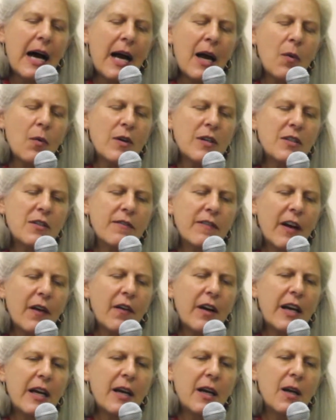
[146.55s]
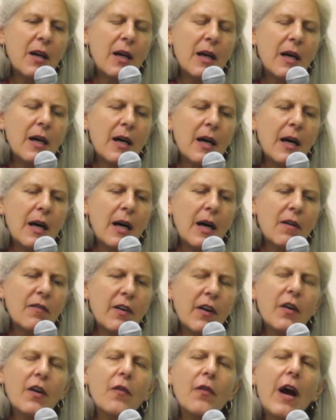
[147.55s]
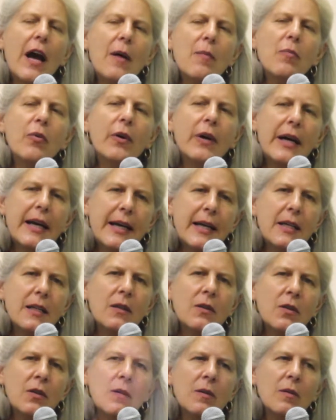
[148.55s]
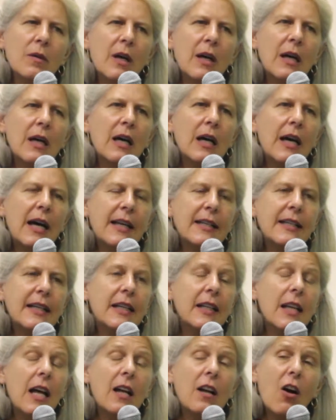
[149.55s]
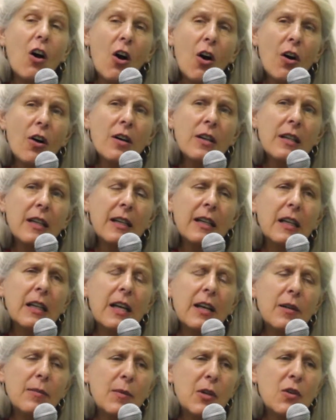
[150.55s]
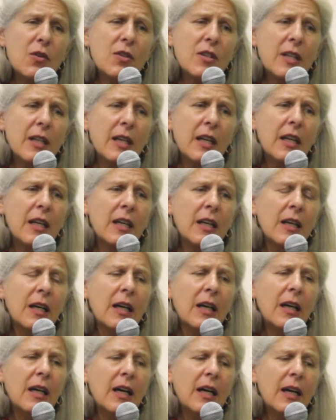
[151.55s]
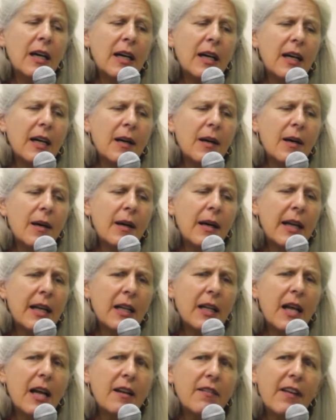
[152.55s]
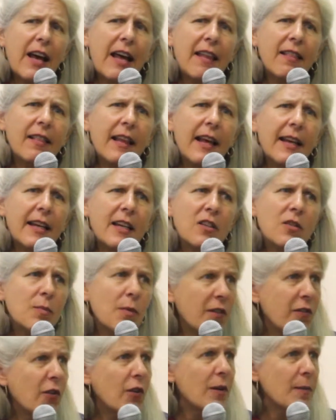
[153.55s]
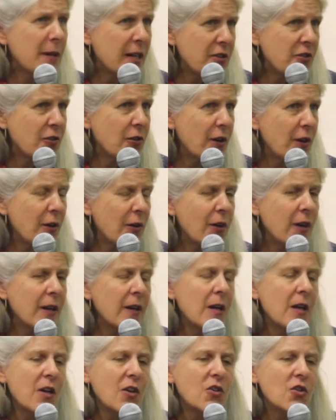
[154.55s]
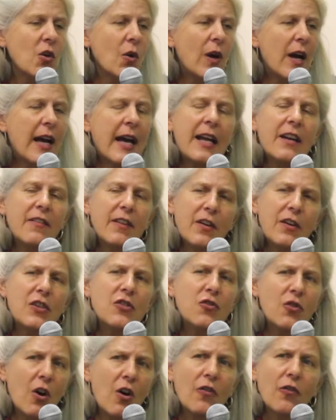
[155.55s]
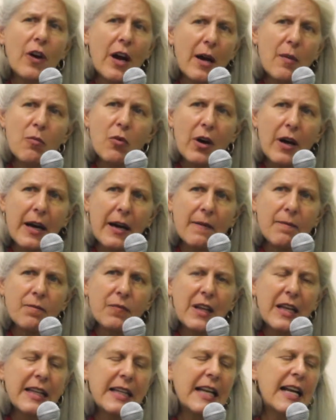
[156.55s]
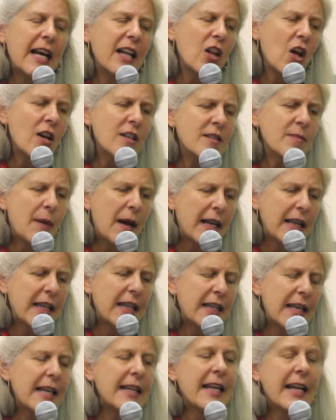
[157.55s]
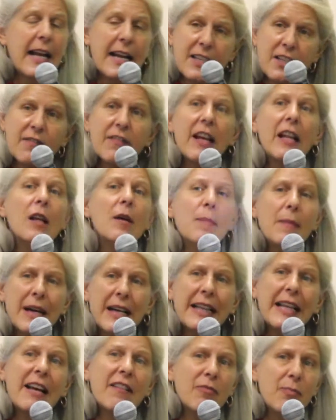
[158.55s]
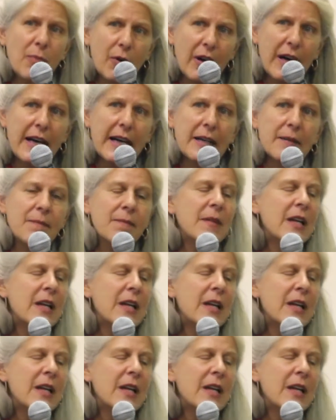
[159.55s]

I was very right-brained, into a lot of art and a lot of music, and a lot of athletics before my show. So I had a very strong right brain. And then I developed my left brain.